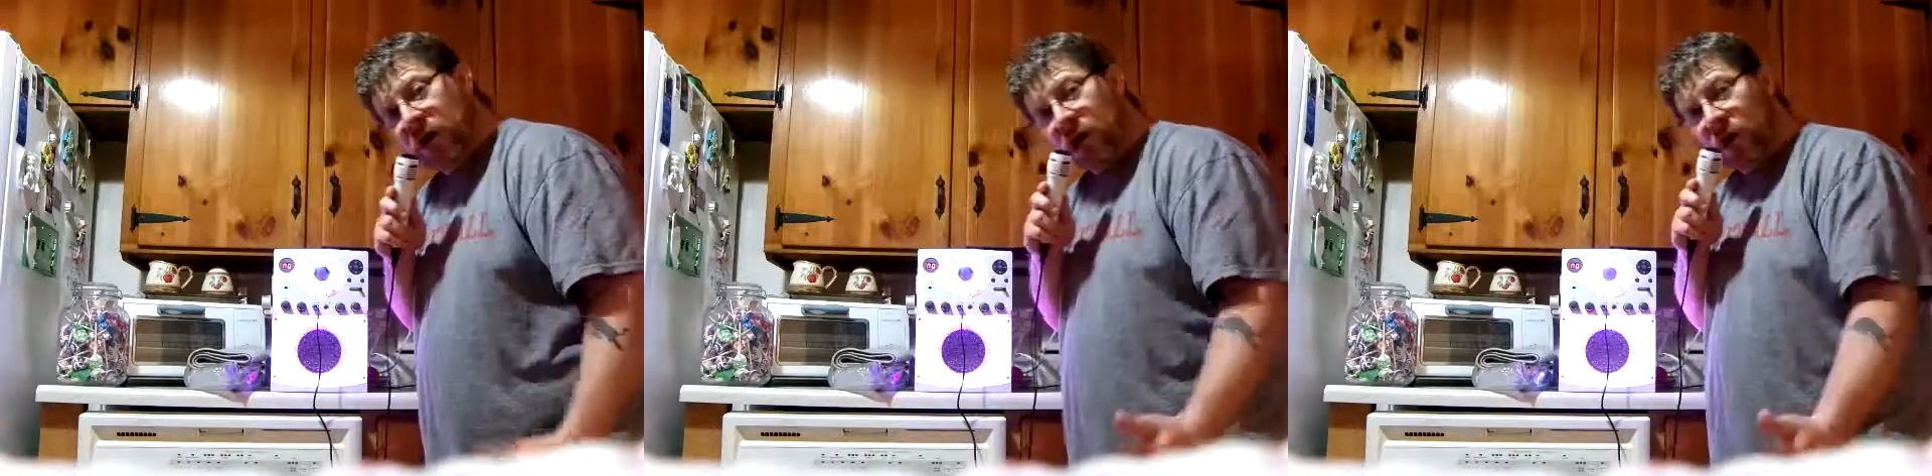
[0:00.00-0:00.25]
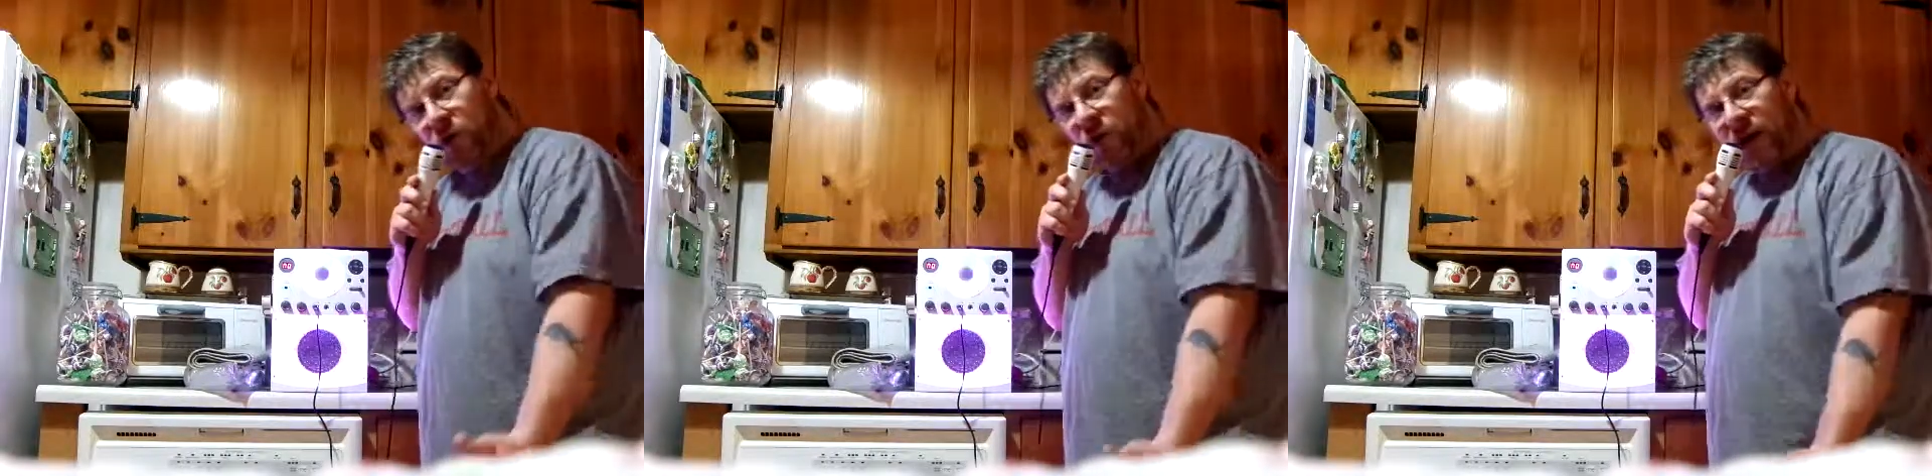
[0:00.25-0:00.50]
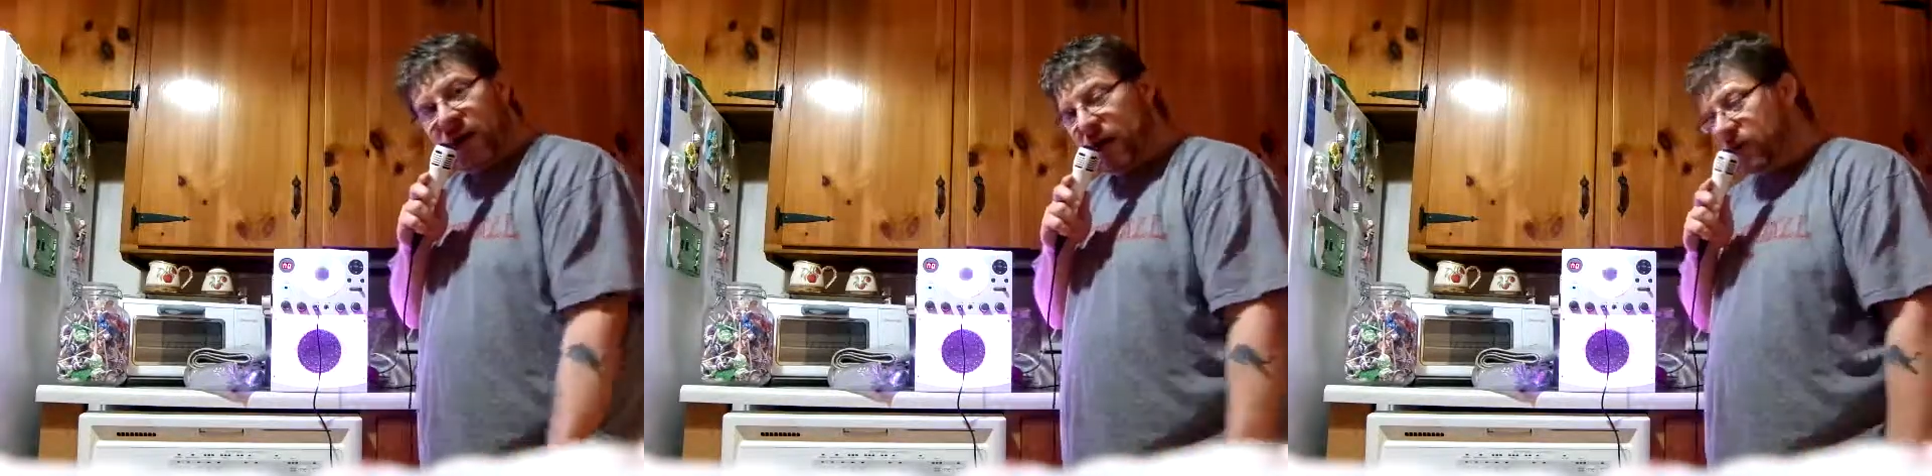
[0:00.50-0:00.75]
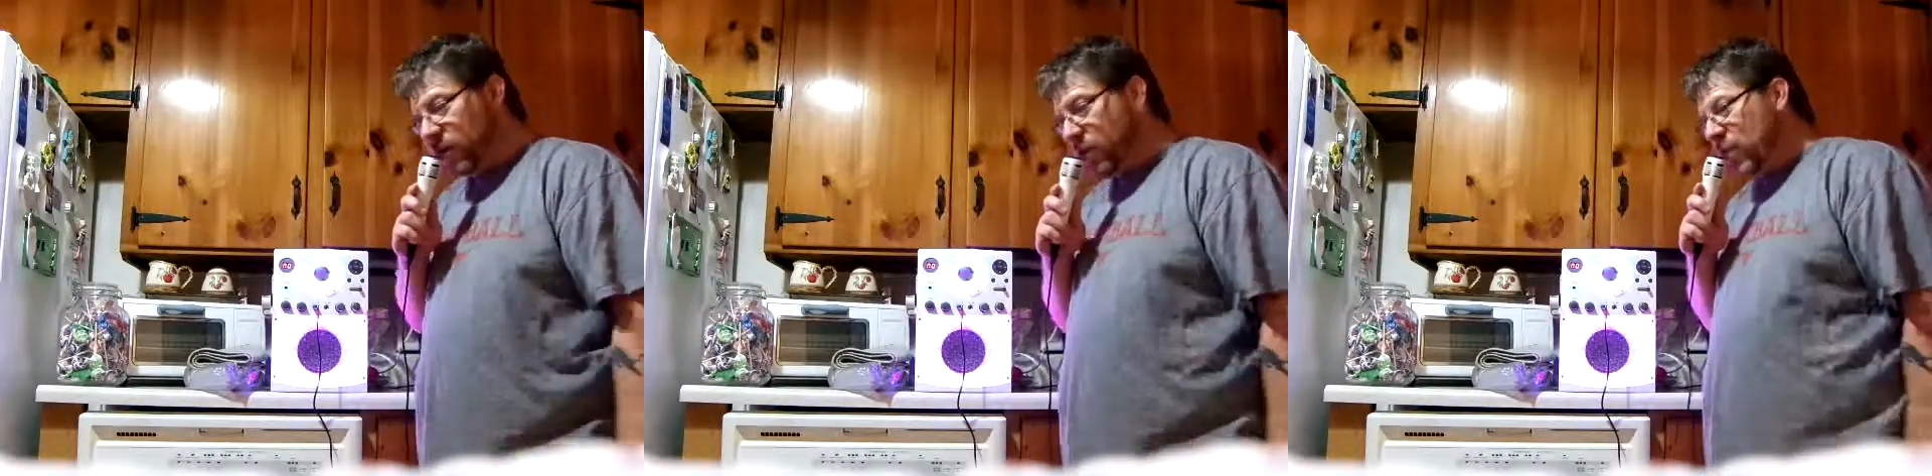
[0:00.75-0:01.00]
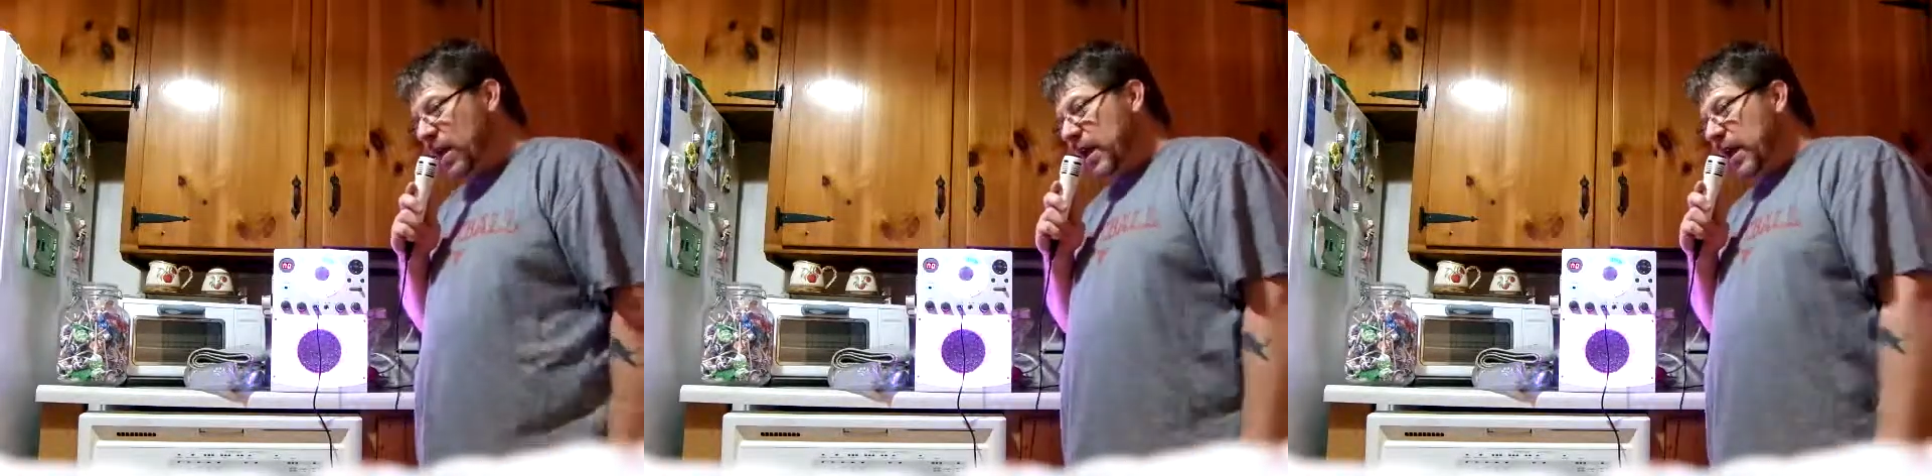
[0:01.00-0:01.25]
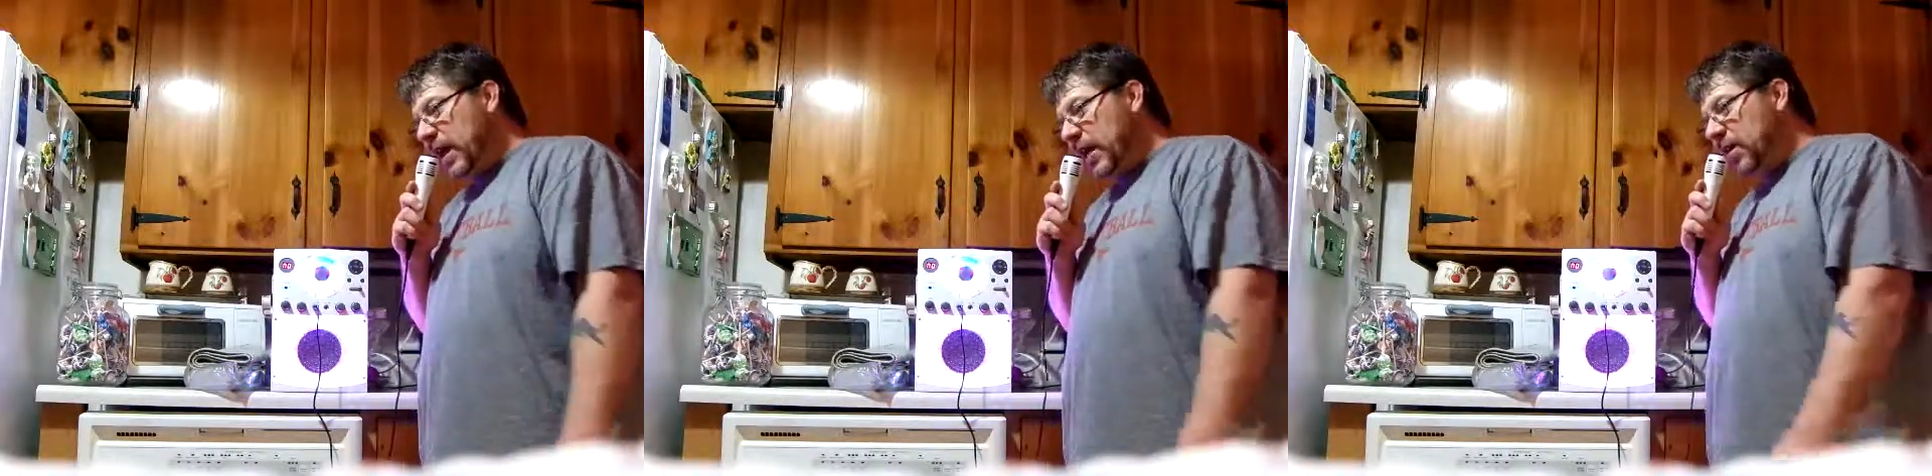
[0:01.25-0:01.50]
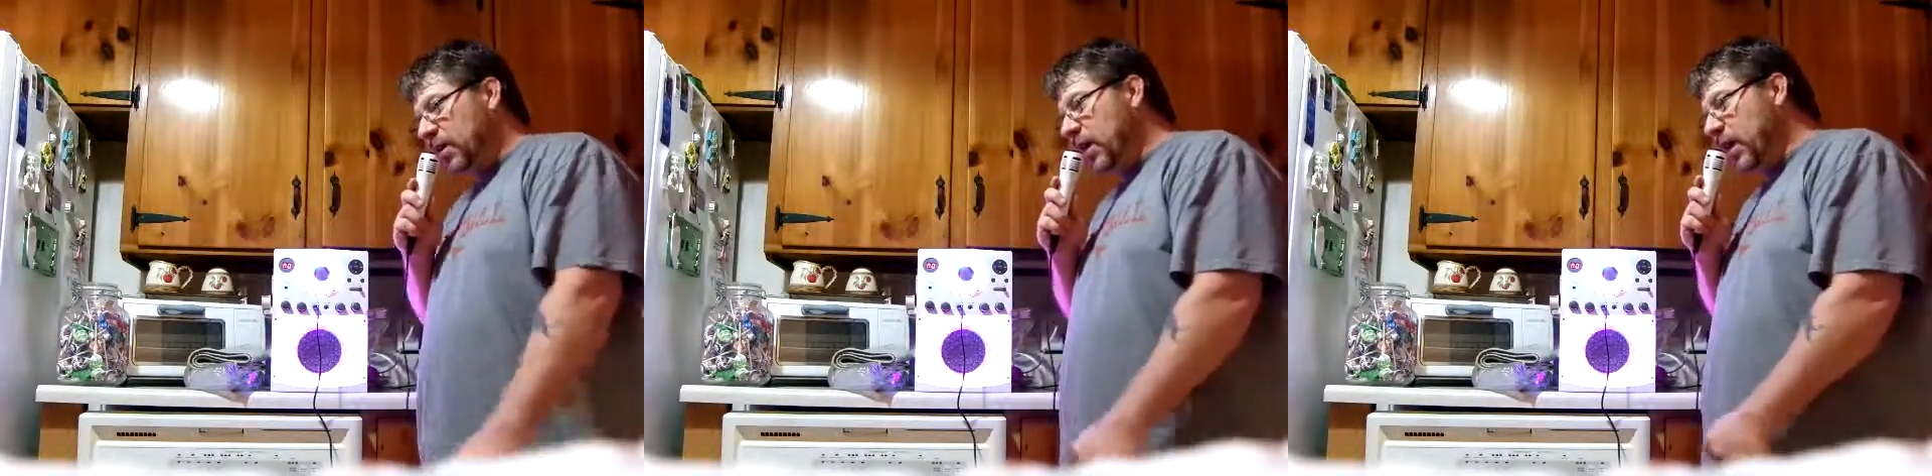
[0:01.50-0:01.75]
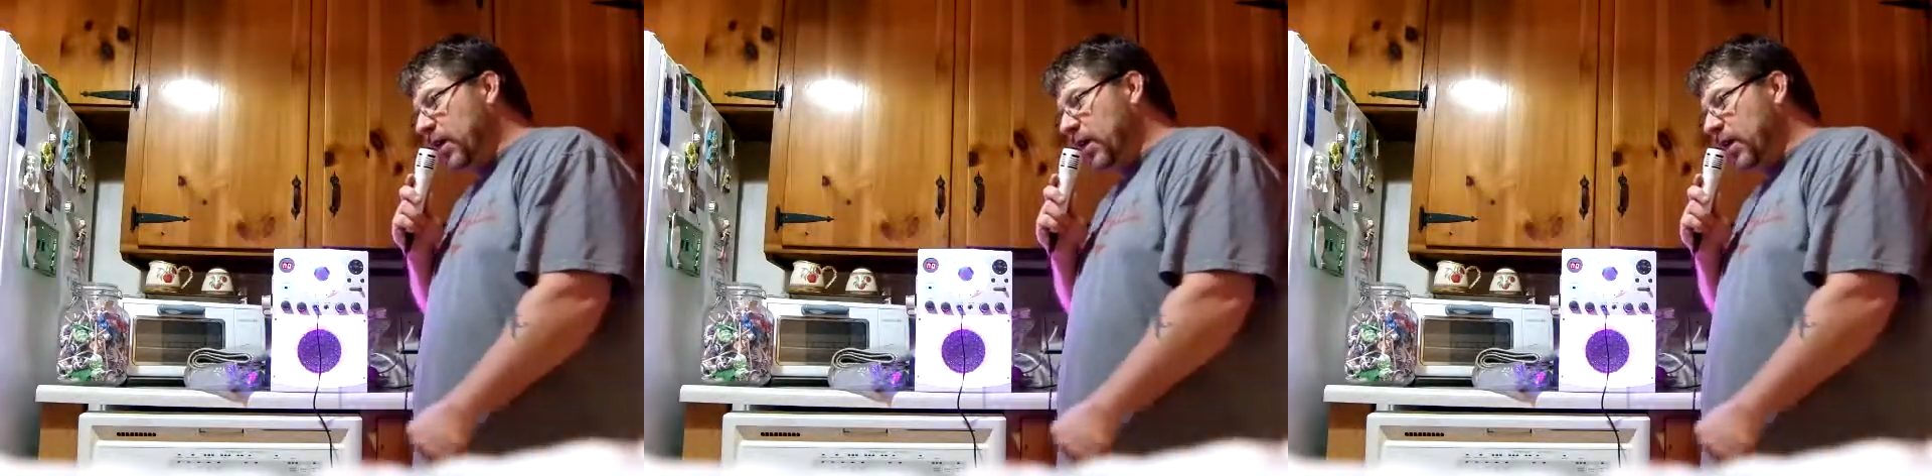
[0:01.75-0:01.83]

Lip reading: or what have you. And